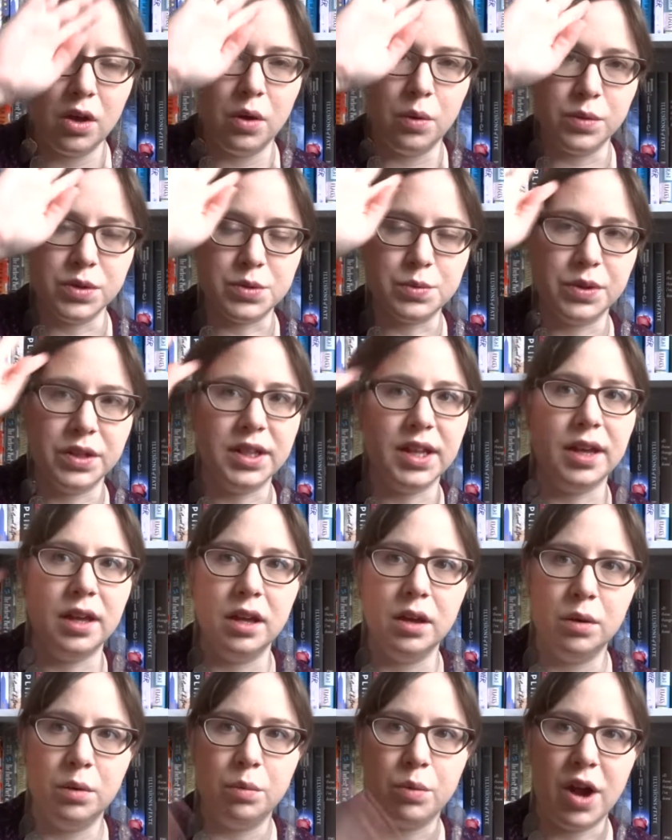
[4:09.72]
was really
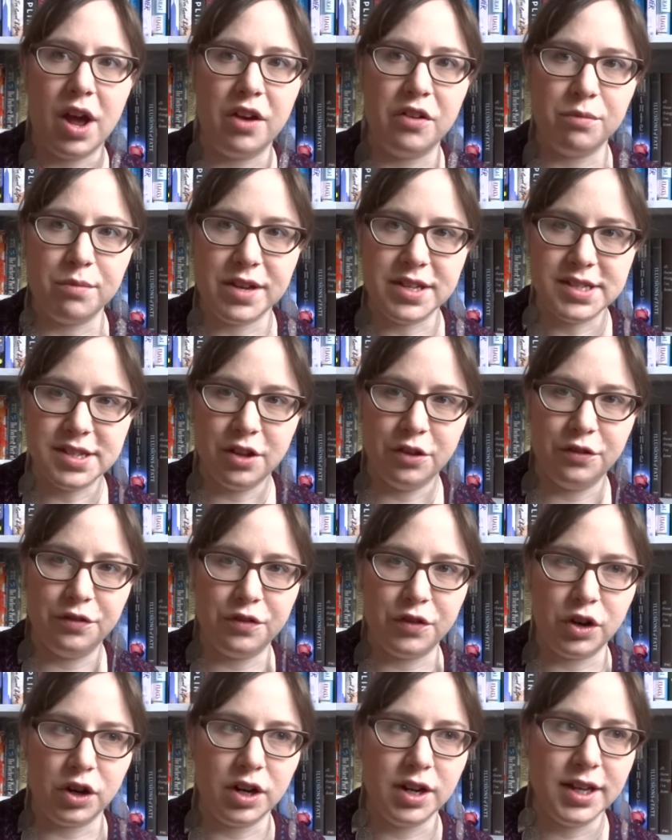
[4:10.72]
proud of myself
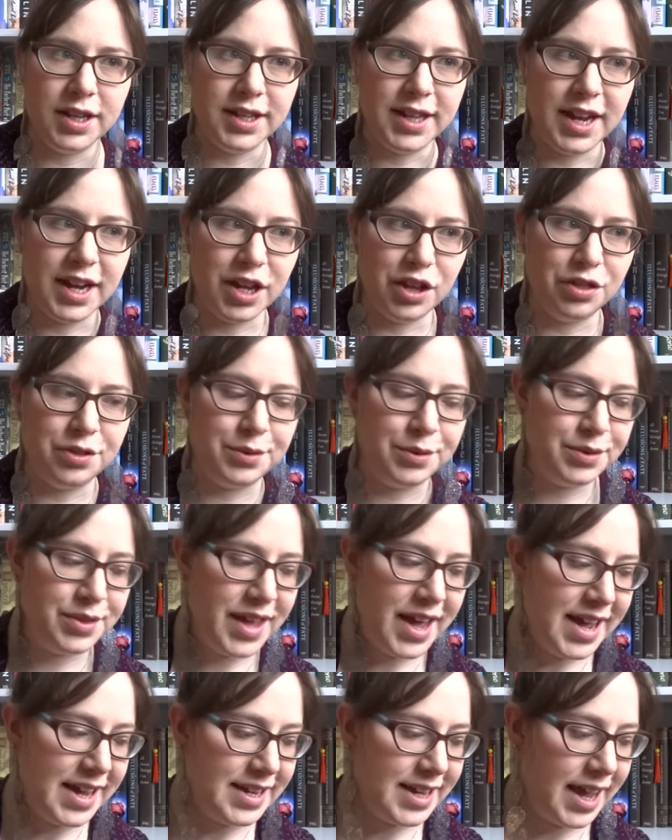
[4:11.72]
for getting through
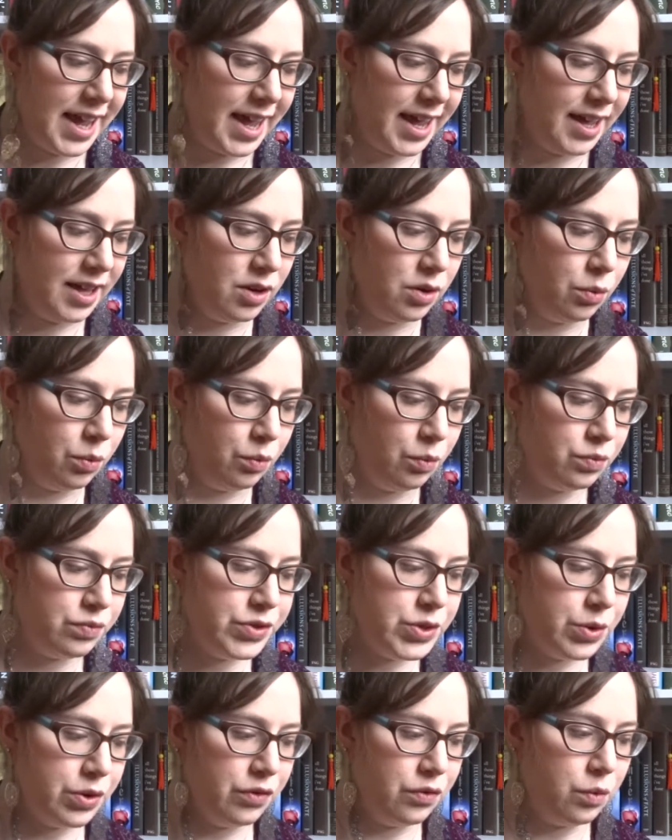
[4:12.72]
that and
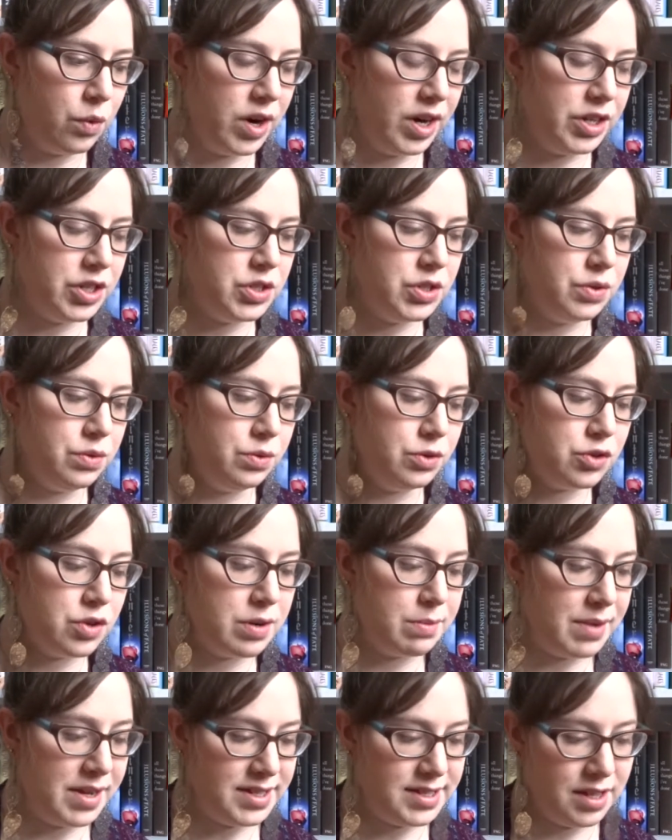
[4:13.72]
sort of wanted to
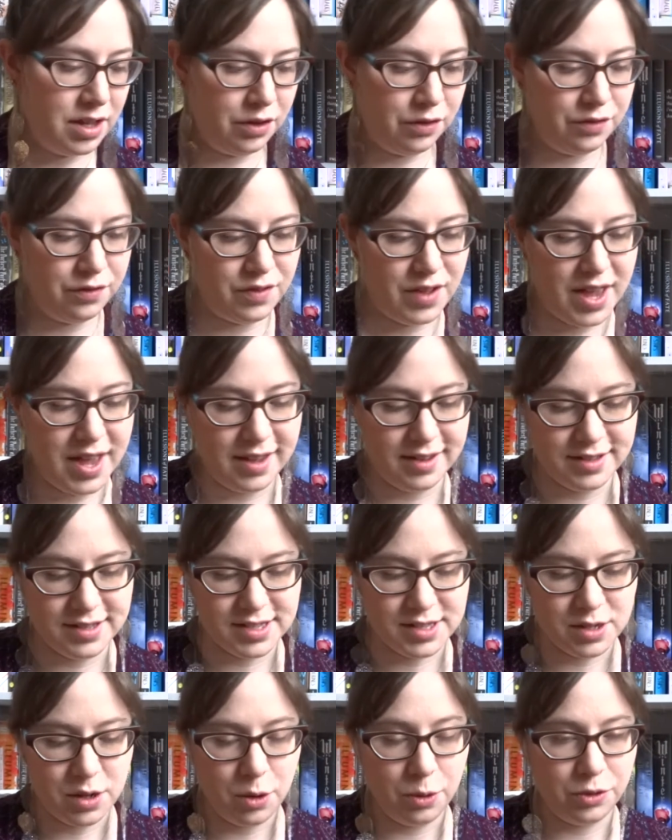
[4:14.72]
treat myself. And
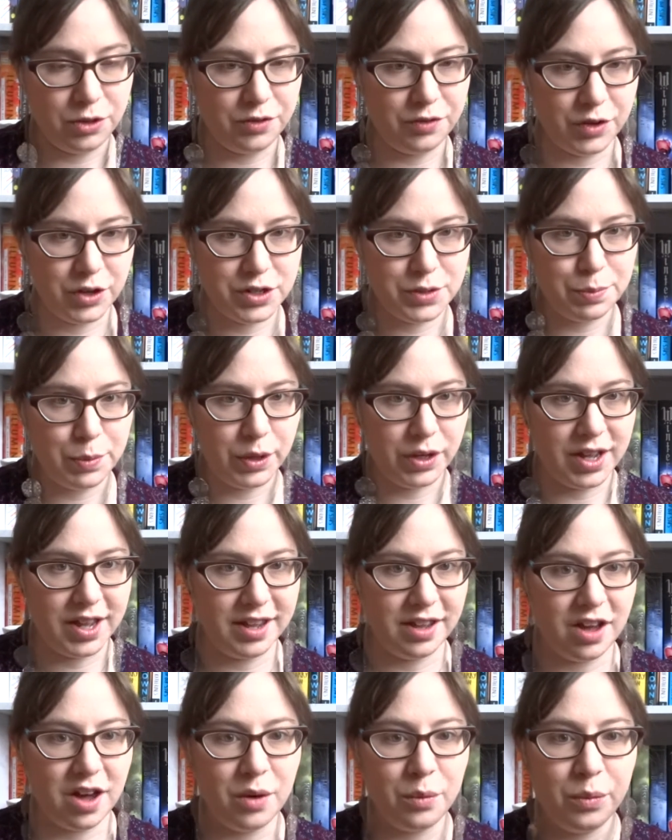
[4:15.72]
so the first book
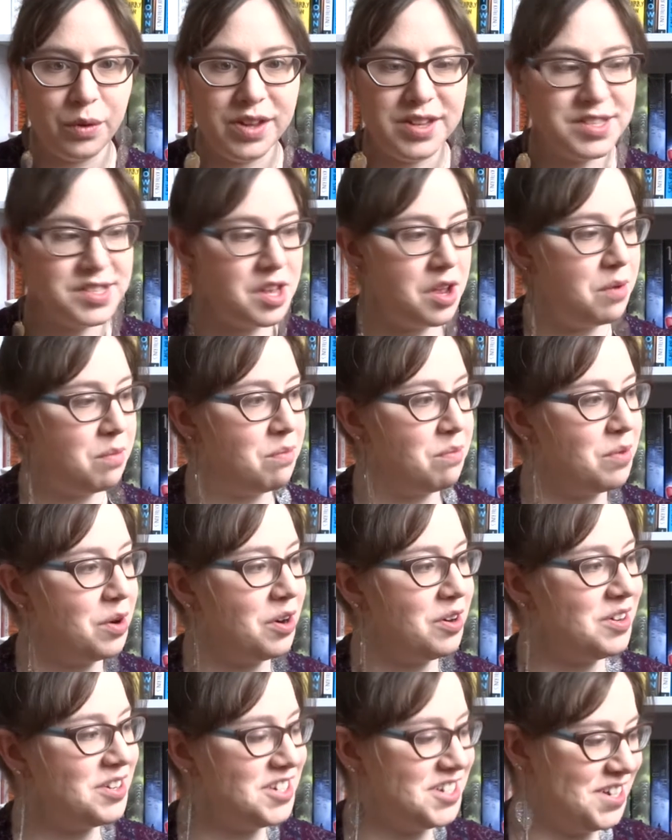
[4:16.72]
I got was
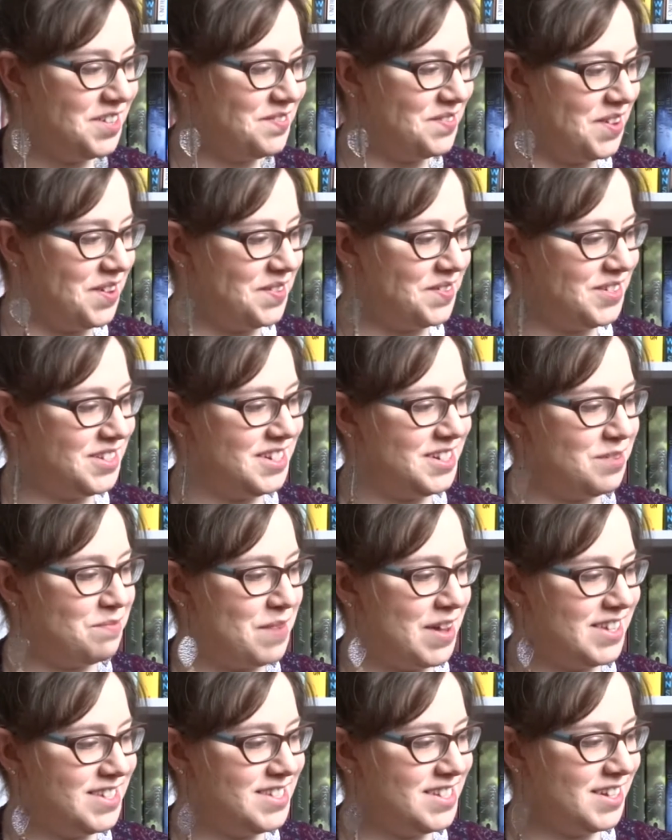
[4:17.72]
Murder She Wrote
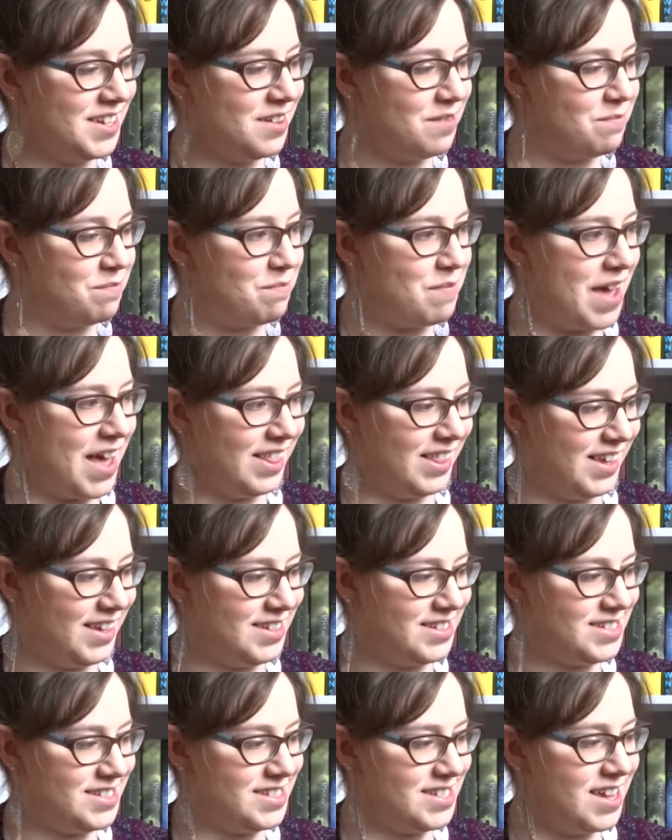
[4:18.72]
Domestic
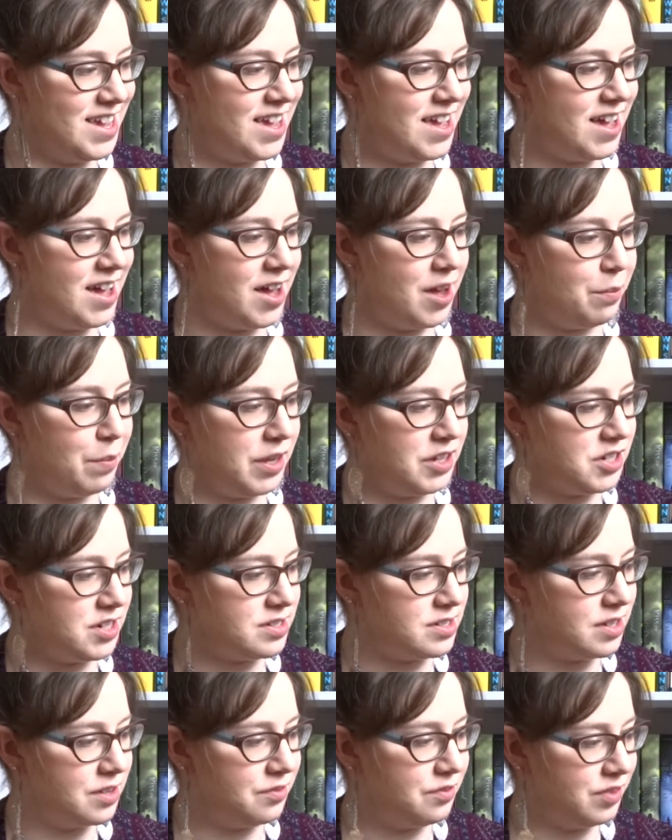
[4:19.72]
Malice uh, by
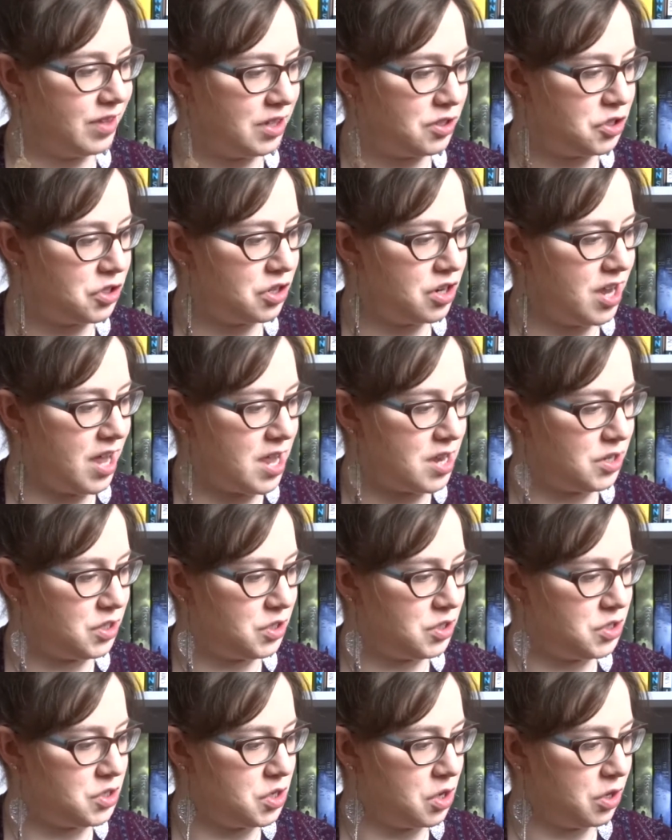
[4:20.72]
Jessica Fletcher and
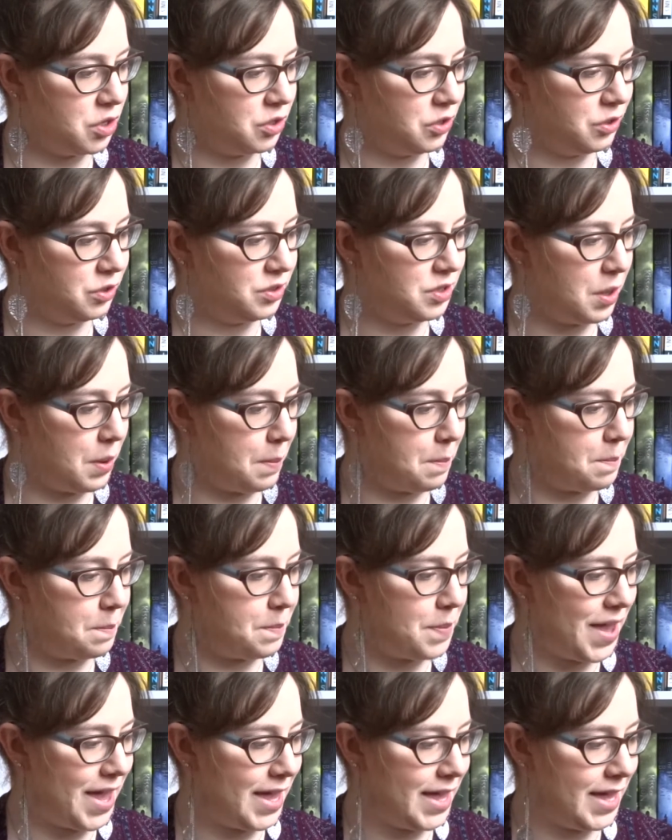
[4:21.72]
Donald
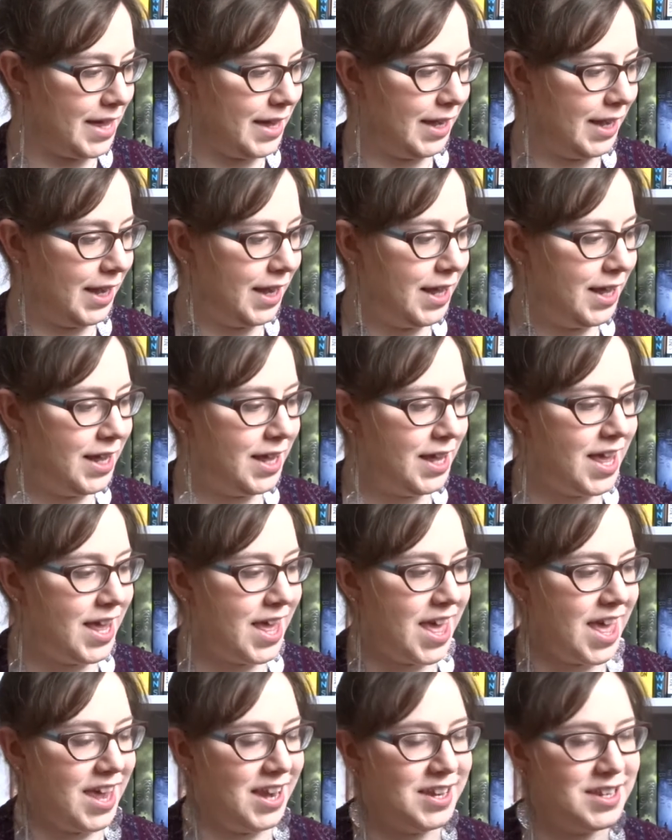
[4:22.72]
Bain
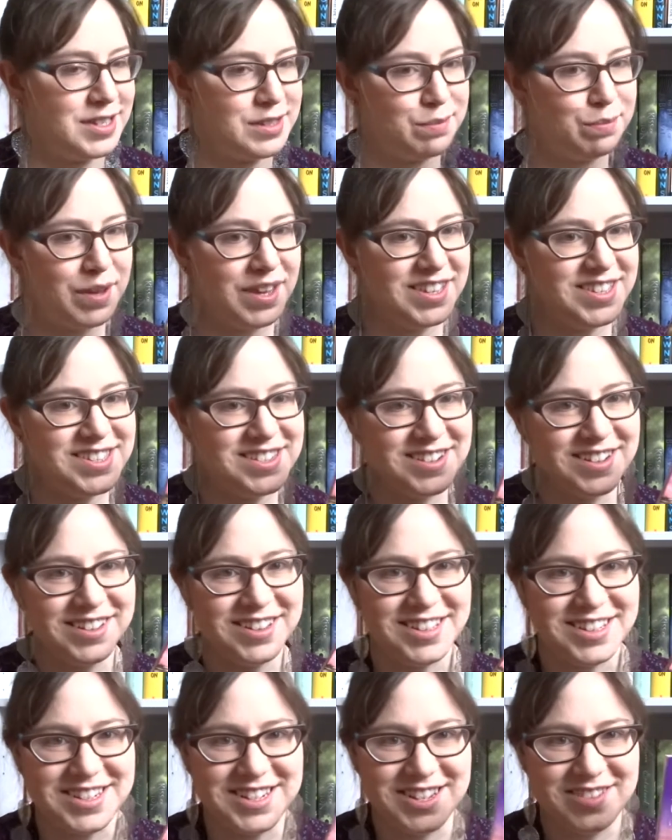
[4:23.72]
and it's based
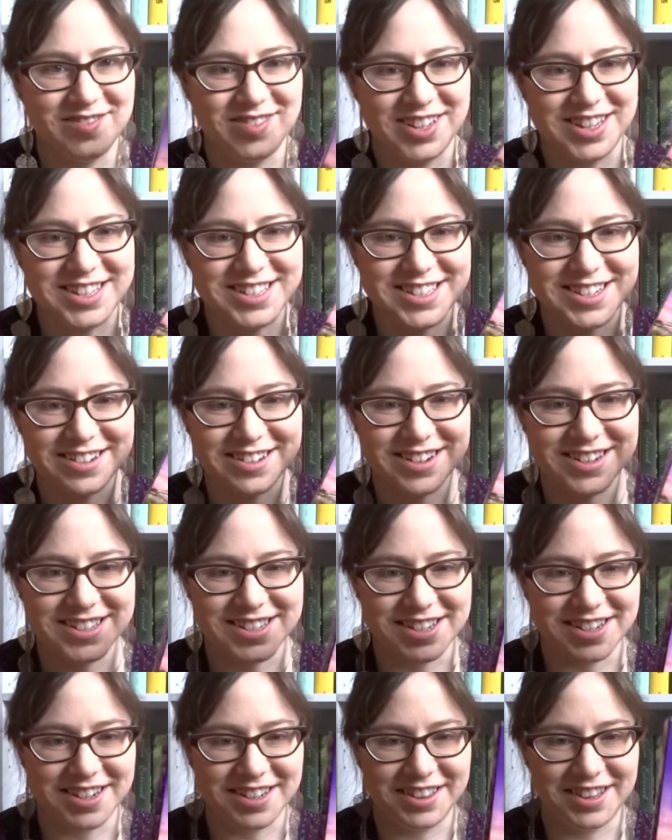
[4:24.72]
on the TV series
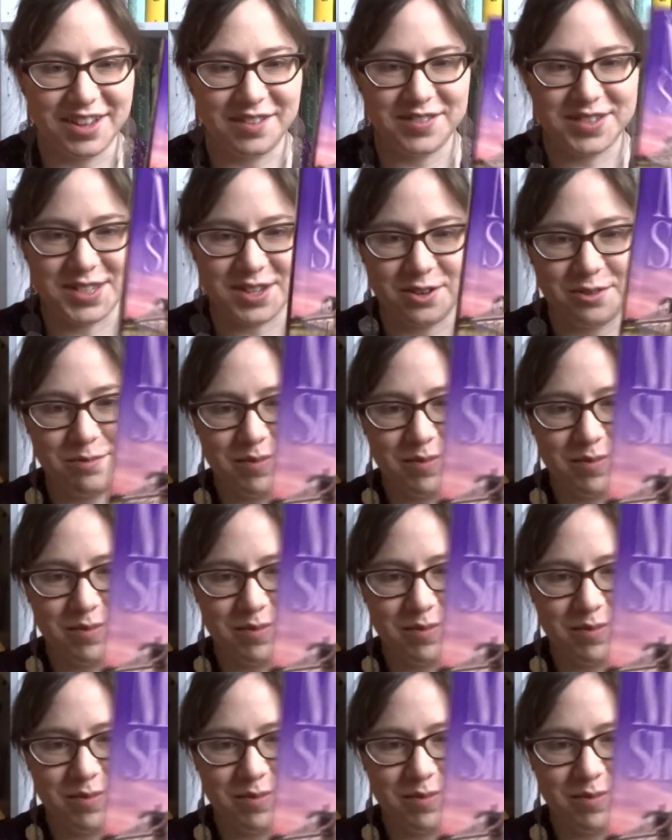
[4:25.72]
that I love so